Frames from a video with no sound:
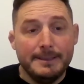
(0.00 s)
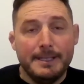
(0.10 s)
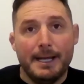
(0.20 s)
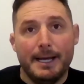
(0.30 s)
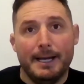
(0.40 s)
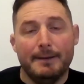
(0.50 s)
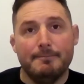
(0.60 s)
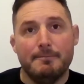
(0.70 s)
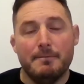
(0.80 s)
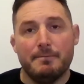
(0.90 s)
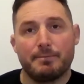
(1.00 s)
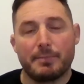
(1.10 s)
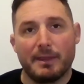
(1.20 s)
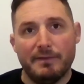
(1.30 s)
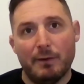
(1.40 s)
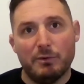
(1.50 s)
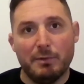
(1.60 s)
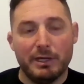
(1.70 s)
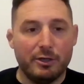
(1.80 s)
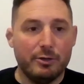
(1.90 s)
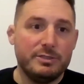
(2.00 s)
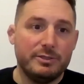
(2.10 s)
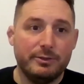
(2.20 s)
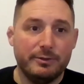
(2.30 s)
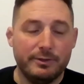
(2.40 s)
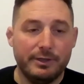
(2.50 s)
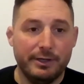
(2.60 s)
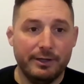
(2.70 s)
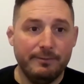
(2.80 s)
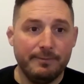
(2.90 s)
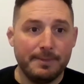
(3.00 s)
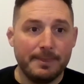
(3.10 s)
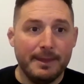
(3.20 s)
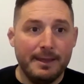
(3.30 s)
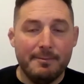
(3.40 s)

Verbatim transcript: um, that was my go to, you know. Yeah.